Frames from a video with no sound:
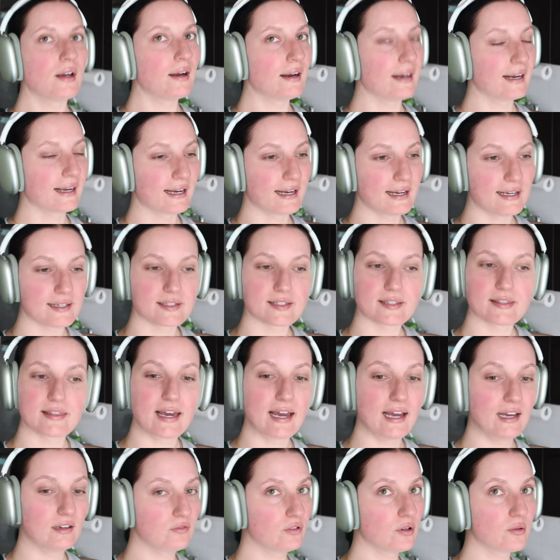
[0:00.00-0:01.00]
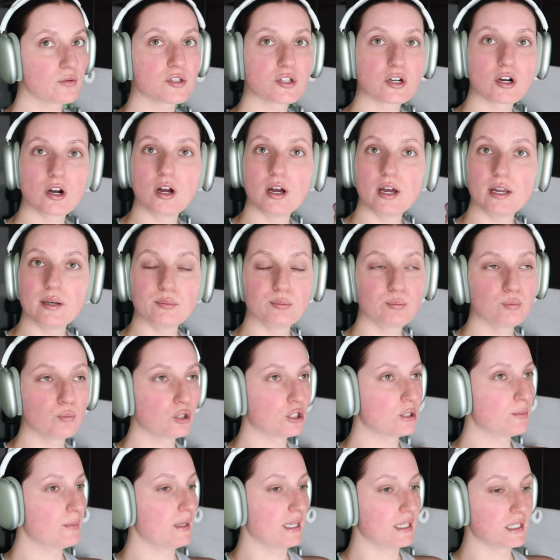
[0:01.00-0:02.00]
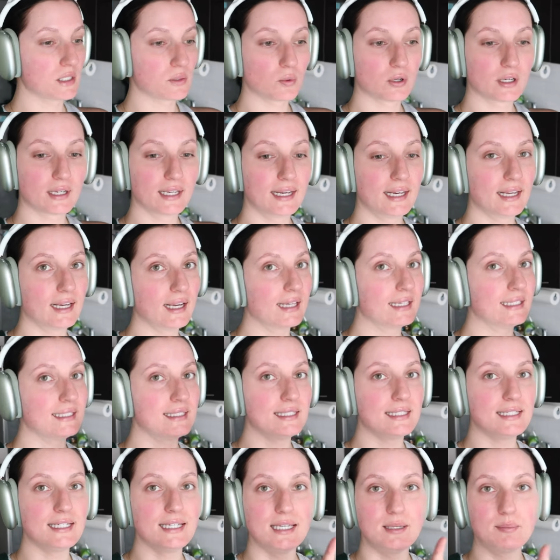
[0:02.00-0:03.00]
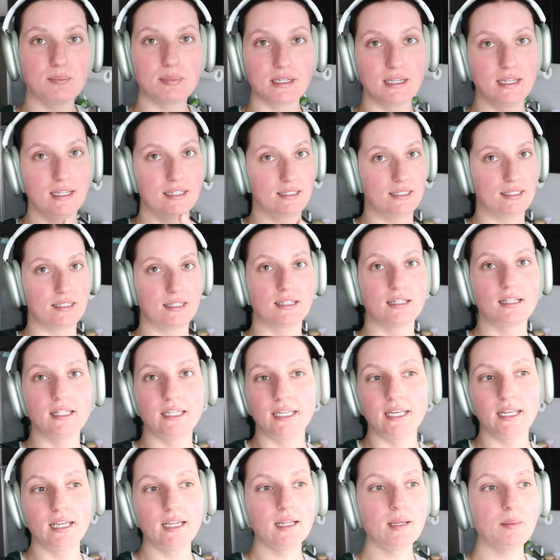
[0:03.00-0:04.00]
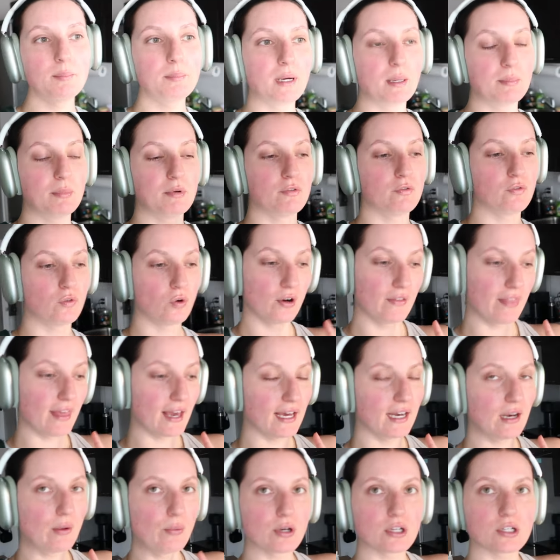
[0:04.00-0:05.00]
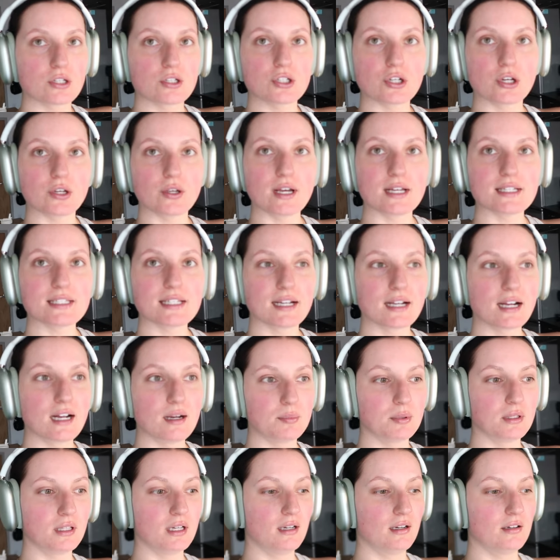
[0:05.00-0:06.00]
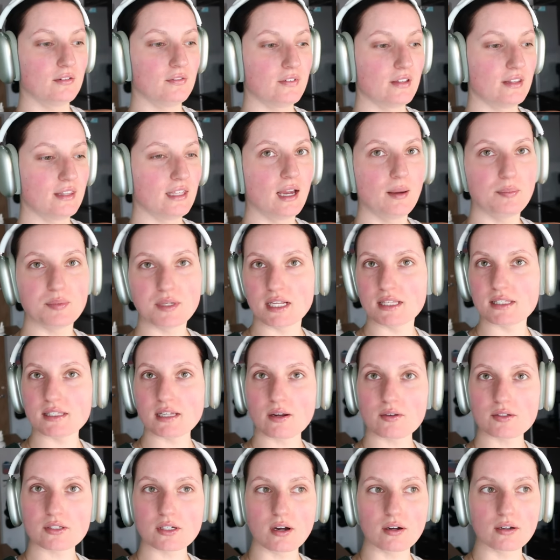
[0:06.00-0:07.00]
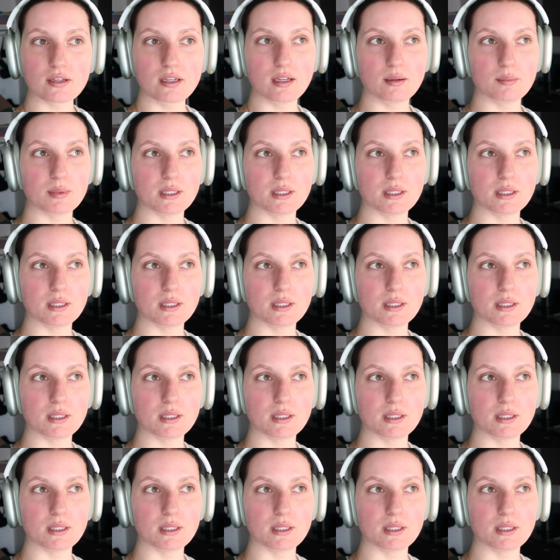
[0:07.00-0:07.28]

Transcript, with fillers: All right guys, the headphones are on, which means we're getting deep into the cleaning. But before that, I wanted to show you guys a couple of the updates that I was talking